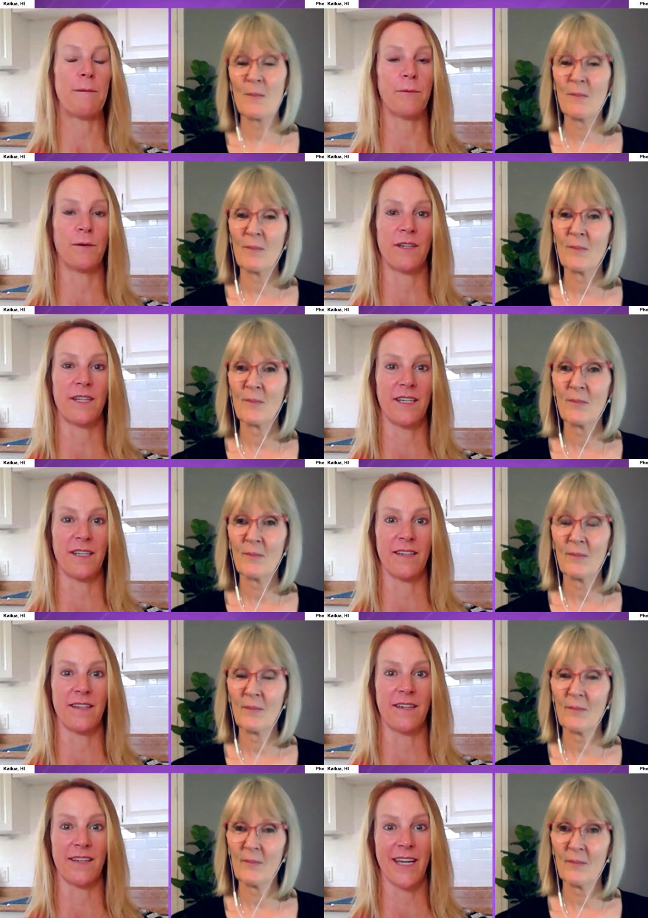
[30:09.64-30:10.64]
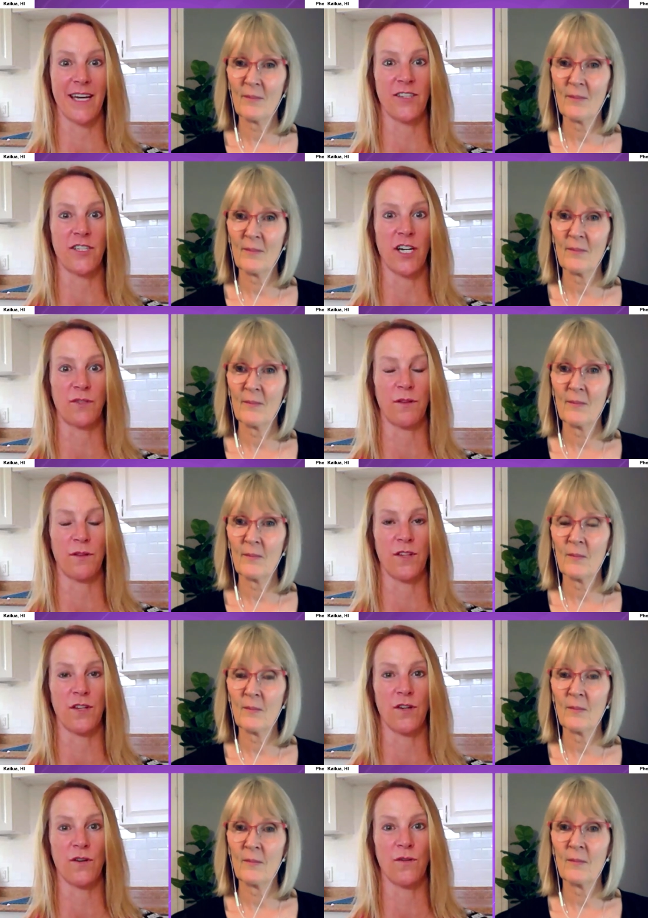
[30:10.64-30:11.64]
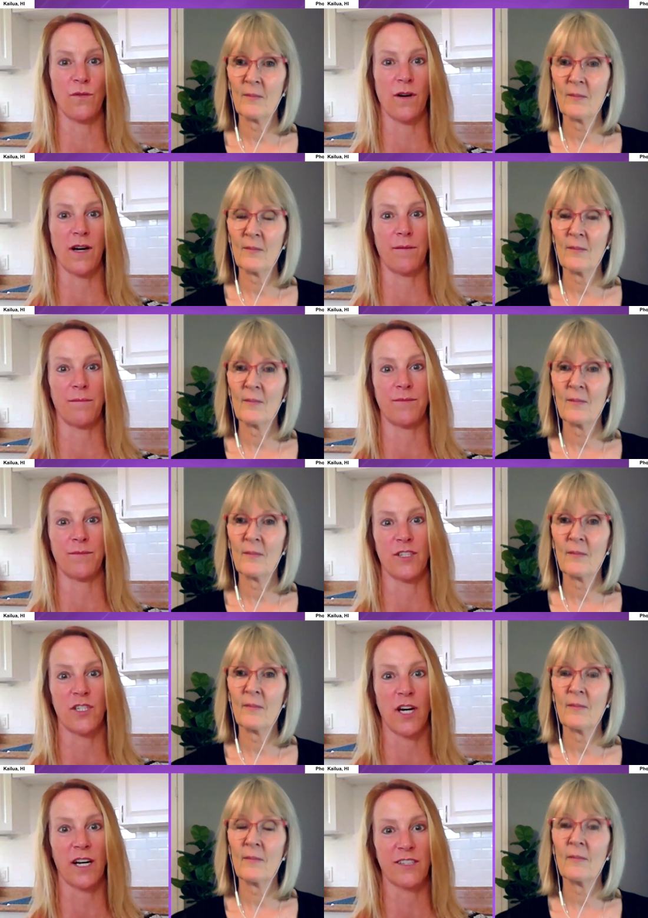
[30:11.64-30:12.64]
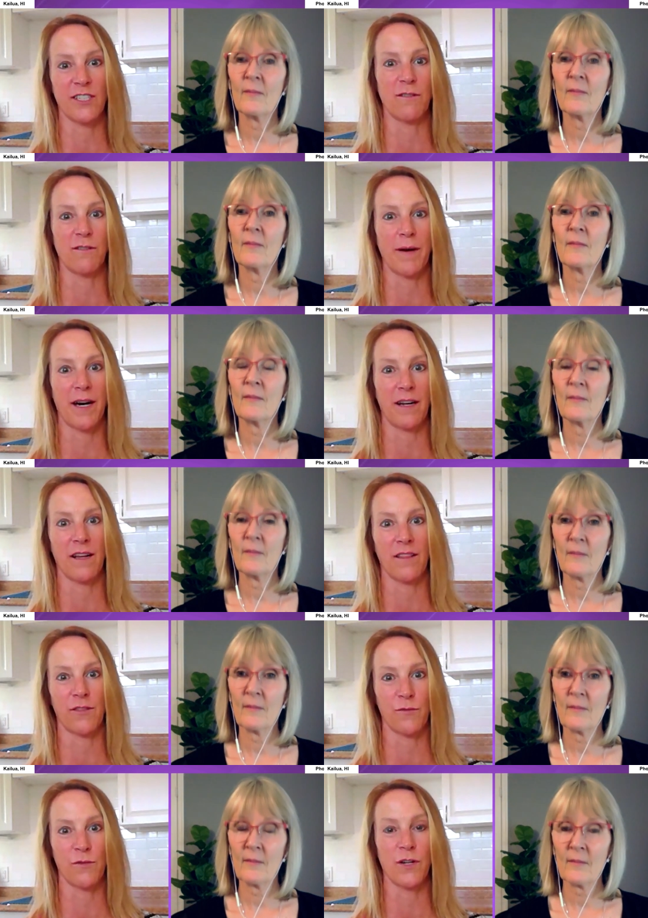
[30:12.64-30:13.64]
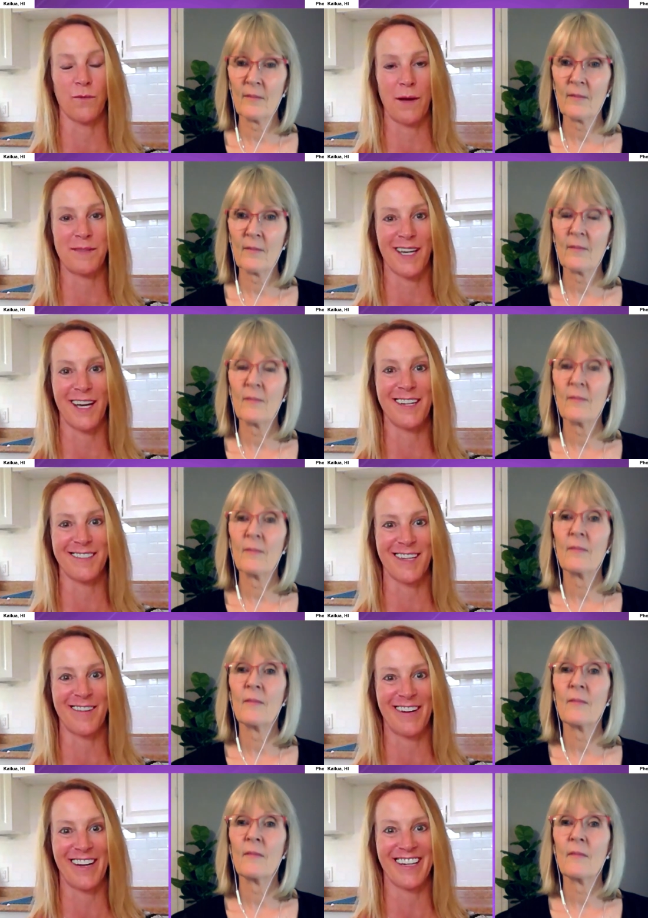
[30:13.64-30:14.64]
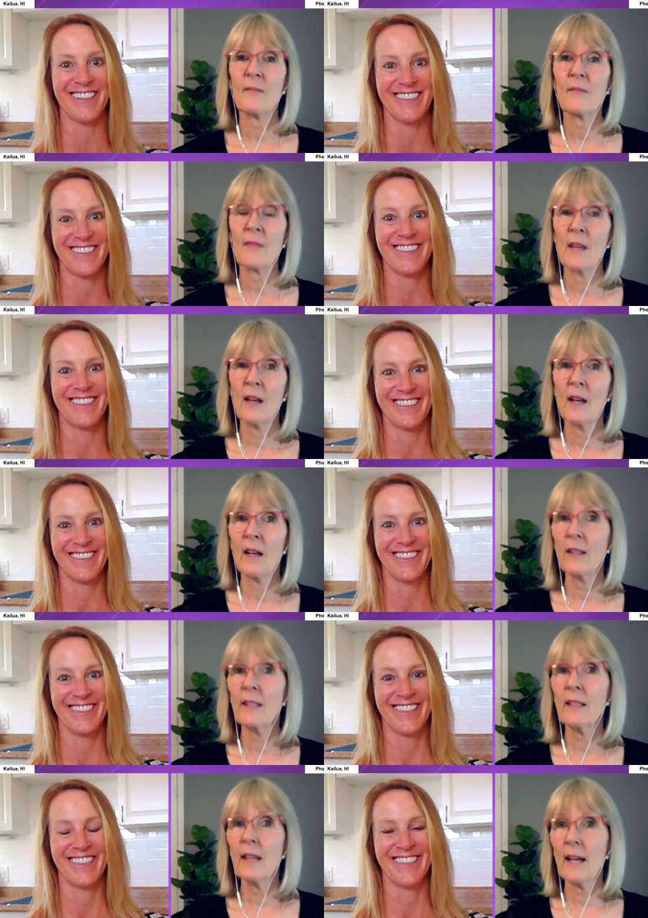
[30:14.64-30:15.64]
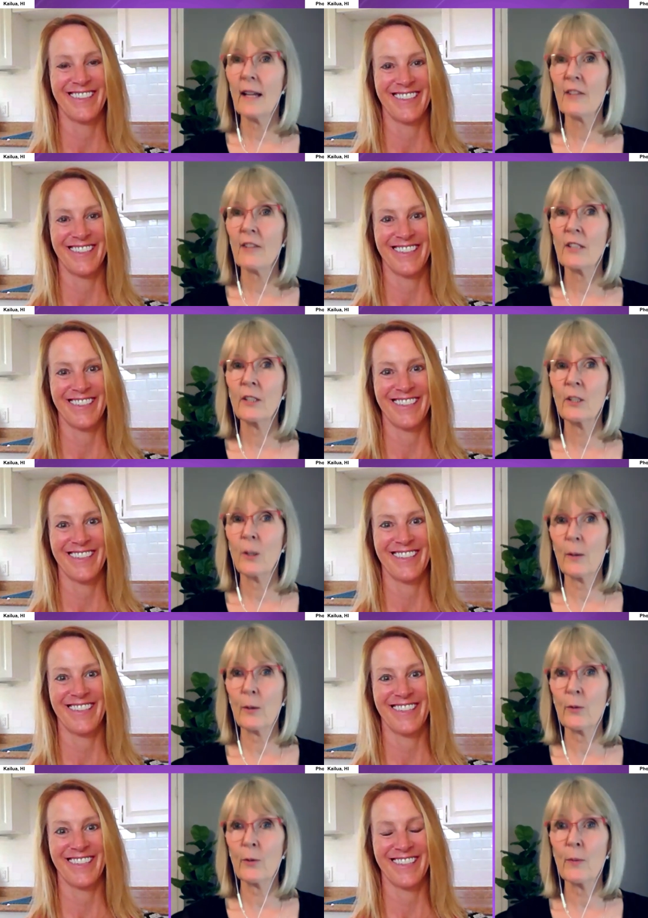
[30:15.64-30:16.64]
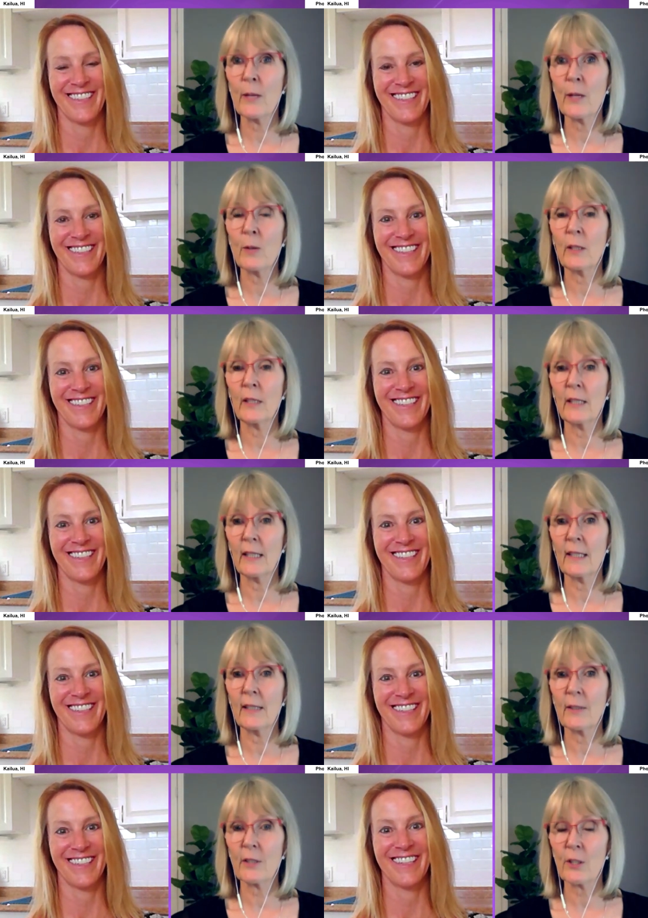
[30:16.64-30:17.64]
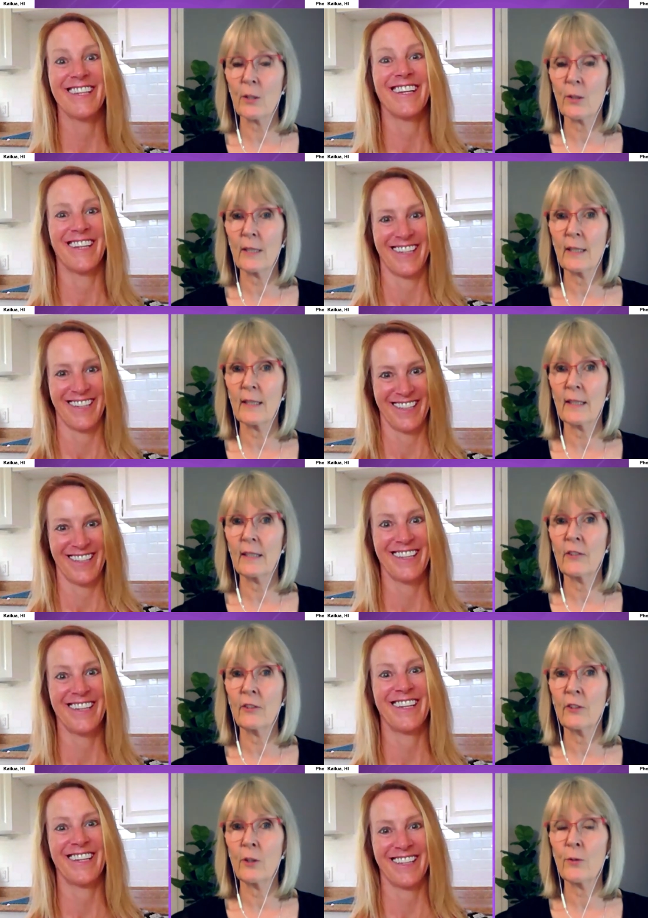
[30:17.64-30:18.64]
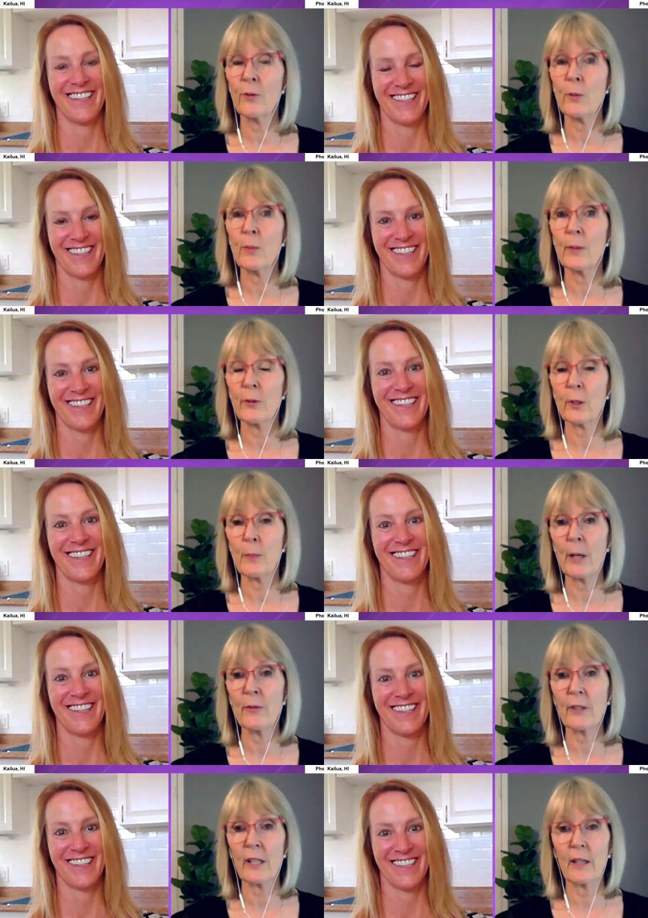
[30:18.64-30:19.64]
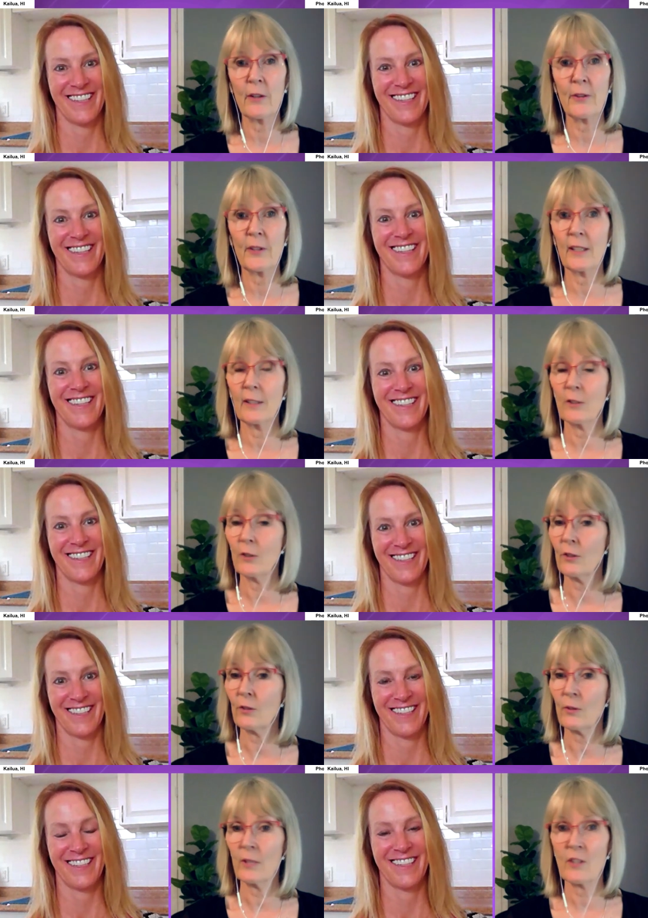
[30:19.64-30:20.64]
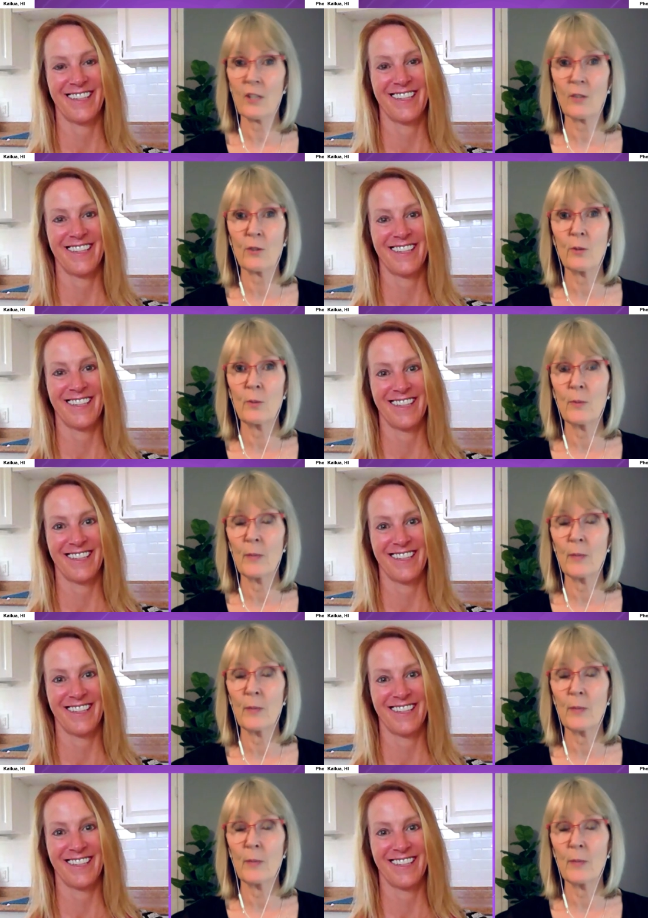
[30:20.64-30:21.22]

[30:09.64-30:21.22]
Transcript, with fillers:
Speaker 1: people can get in touch with you um, to talk to you about it through your website. Is that right?
Speaker 2: Yeah, actually, you know, I work for Mayo Clinic in Arizona, and so for for the pelvic health, they can just reach out to